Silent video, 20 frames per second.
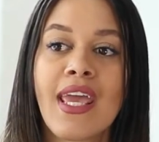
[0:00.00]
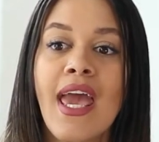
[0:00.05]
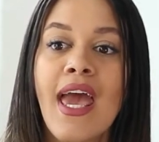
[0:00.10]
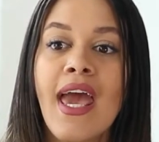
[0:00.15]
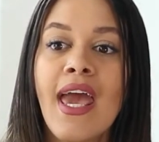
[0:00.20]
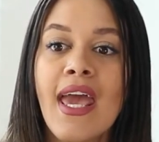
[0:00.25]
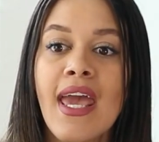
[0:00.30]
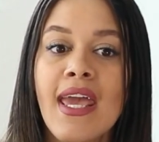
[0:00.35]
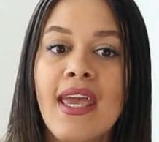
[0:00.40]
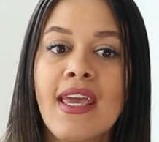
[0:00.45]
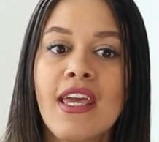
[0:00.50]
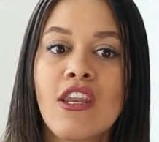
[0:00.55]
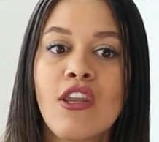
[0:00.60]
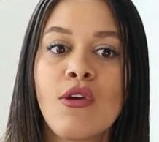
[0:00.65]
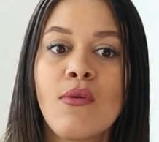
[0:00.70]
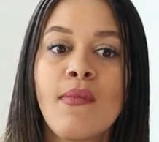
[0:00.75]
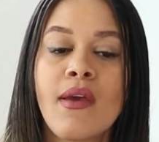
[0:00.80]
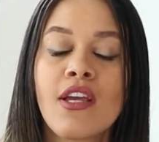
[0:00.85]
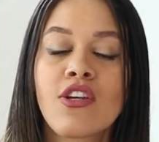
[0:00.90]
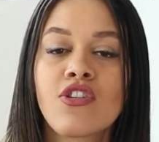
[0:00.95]
hey, can
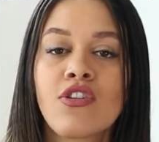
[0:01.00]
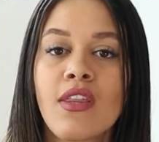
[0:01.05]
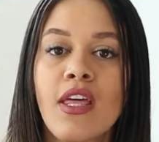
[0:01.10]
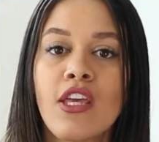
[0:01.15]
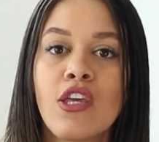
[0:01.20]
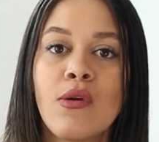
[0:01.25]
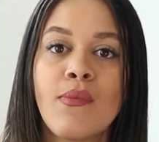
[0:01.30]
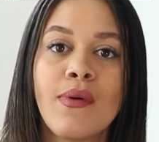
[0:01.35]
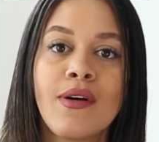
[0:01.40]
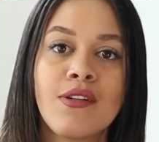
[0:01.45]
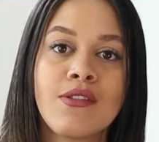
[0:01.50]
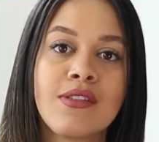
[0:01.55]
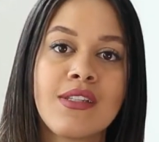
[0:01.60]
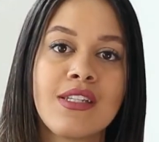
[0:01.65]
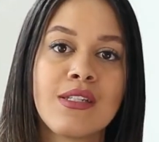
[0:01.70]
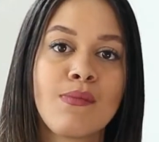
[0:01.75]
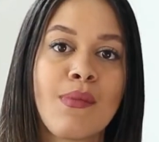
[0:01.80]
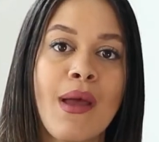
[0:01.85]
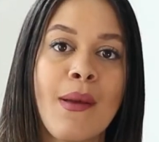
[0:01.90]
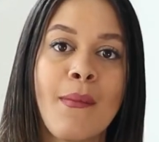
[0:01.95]
you make sure that you post
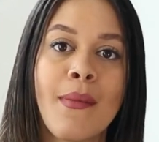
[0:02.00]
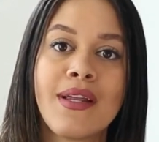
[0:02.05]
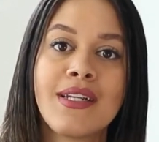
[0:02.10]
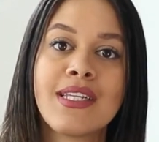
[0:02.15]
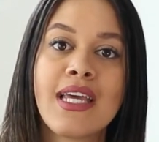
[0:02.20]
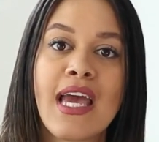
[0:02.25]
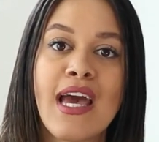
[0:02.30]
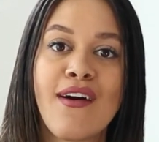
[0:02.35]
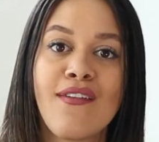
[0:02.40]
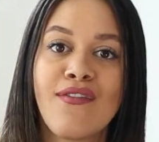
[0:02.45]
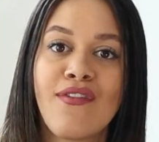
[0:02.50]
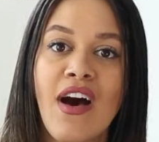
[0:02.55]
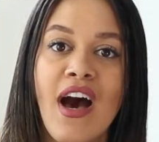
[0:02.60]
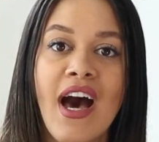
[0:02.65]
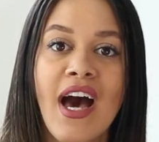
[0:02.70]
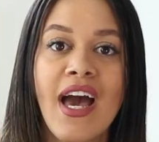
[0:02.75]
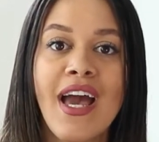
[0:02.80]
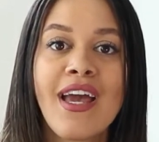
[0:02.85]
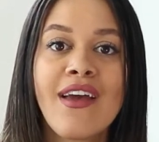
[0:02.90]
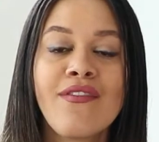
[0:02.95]
this by Monday at
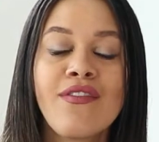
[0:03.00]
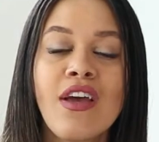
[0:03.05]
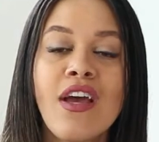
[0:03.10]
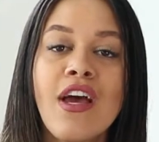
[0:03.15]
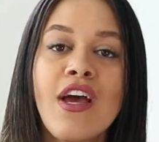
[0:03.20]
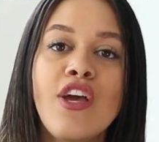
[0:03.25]
5?